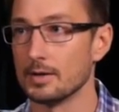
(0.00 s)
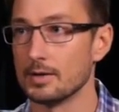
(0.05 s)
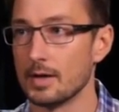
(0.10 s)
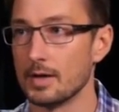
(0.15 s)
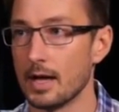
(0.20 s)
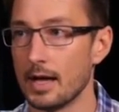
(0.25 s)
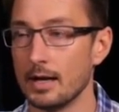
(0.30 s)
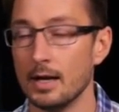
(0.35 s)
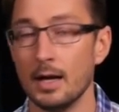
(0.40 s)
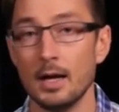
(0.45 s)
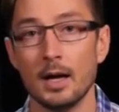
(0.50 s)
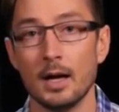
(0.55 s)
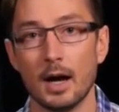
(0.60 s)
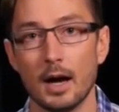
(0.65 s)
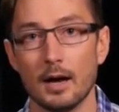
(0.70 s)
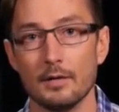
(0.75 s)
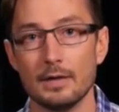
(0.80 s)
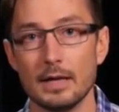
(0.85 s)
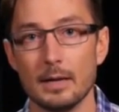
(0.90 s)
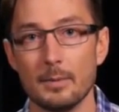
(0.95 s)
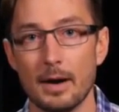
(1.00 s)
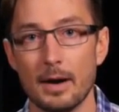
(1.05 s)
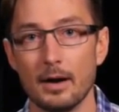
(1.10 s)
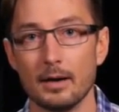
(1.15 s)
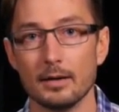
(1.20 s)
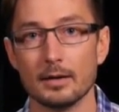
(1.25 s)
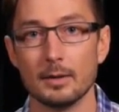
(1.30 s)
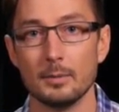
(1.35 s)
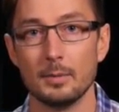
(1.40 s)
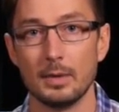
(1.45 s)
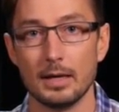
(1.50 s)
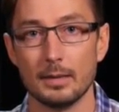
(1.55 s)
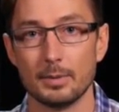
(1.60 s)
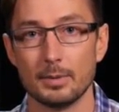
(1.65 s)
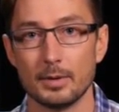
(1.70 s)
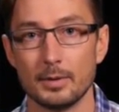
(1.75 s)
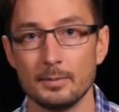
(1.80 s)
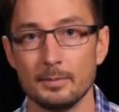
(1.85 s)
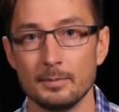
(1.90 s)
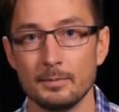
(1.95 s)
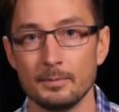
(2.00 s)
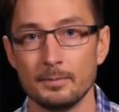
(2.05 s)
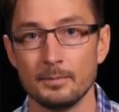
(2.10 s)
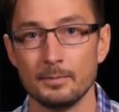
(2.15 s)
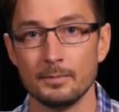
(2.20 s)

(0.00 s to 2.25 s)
consent of the American people.